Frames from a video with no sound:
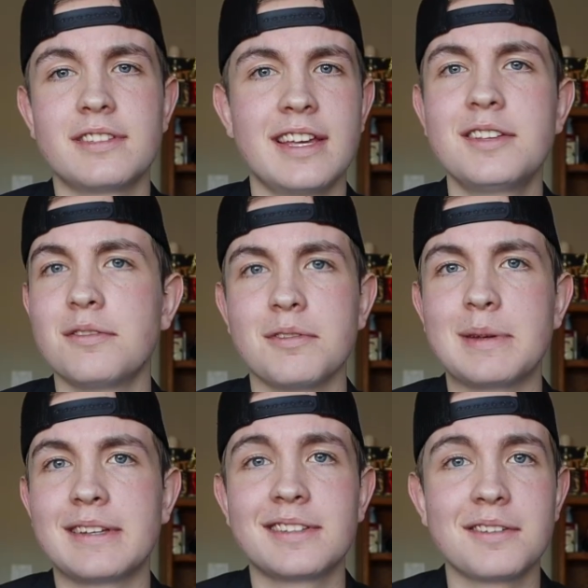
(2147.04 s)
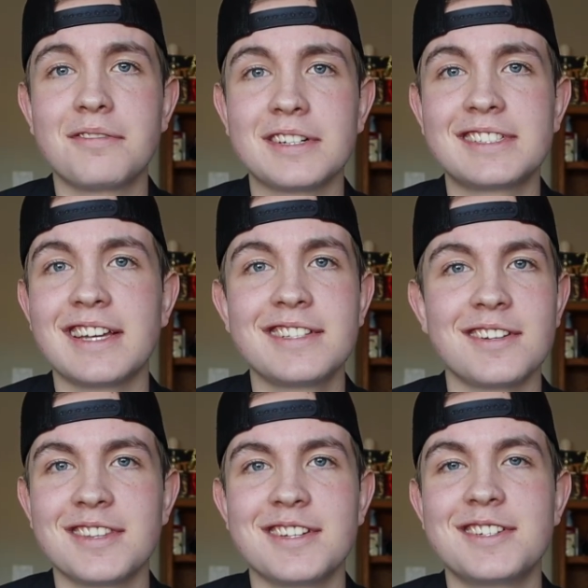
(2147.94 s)
Thank you for being the first guest
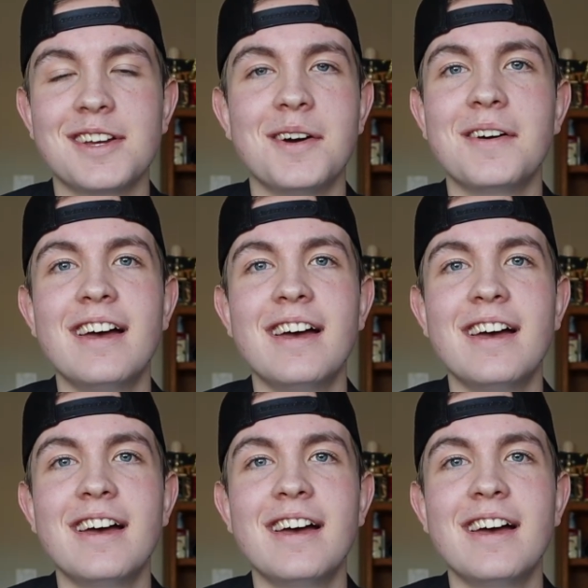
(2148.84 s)
on this show.